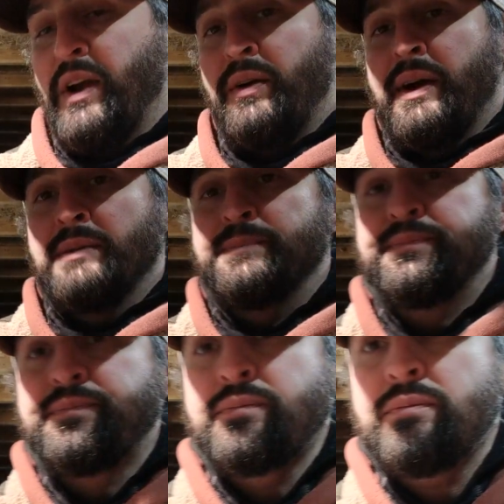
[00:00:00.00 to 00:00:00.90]
Okay.
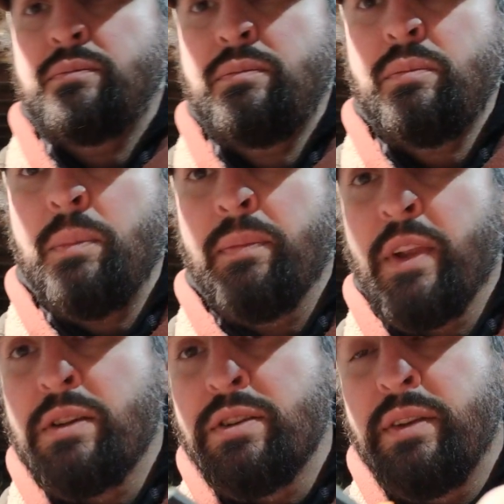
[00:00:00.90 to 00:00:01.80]

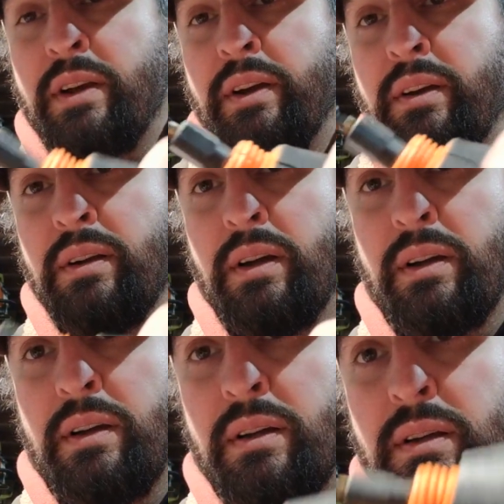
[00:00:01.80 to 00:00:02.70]
So there you go,
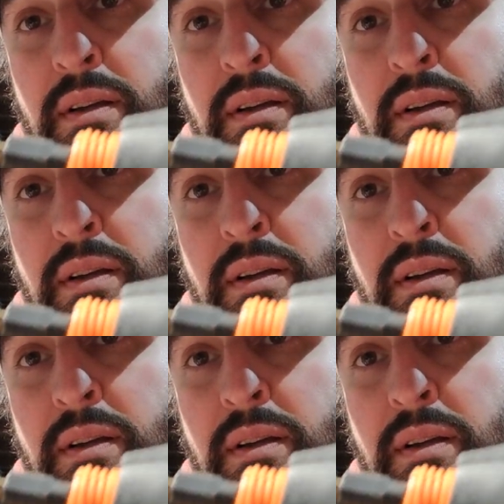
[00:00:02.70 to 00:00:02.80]
look.